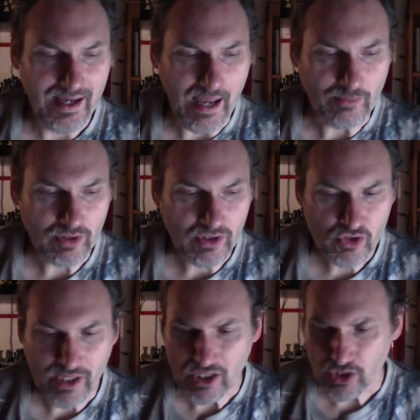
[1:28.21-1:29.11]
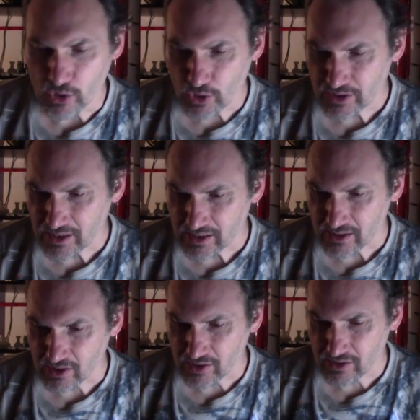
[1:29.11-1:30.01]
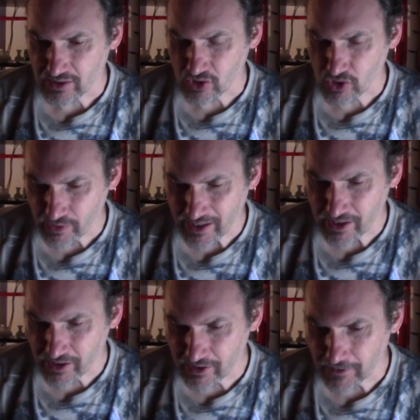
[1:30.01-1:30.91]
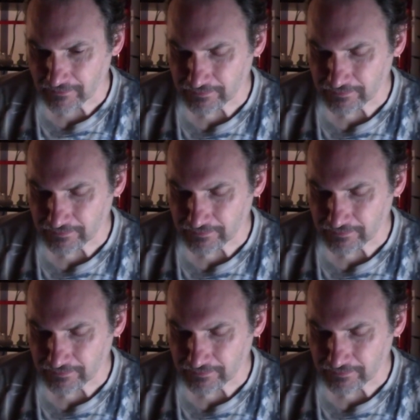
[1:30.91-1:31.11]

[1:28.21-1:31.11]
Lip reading: I'm going to try to use this to trigger